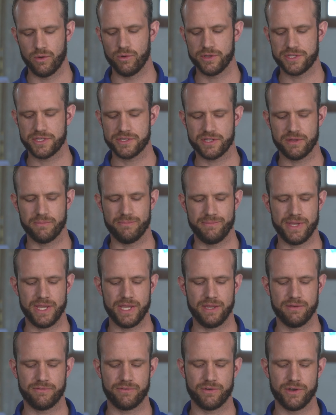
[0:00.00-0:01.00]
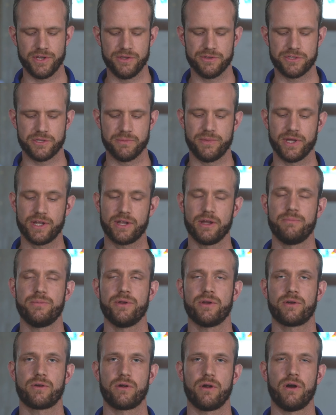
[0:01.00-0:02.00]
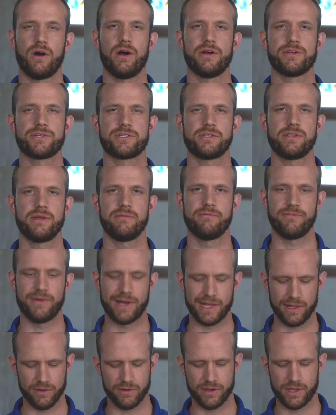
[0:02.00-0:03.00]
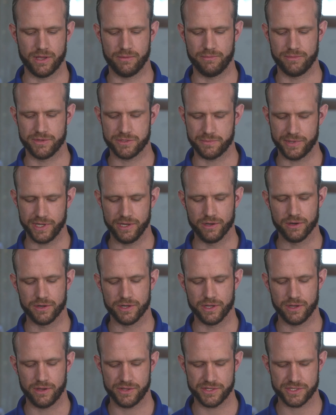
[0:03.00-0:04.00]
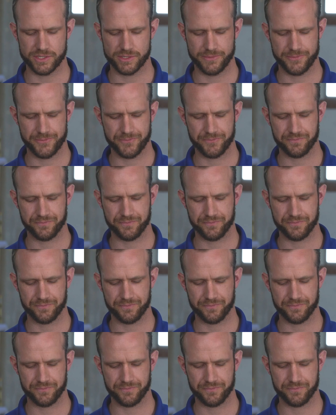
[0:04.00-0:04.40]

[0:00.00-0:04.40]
What does it mean for you to pick up your cross and follow him as Peter does?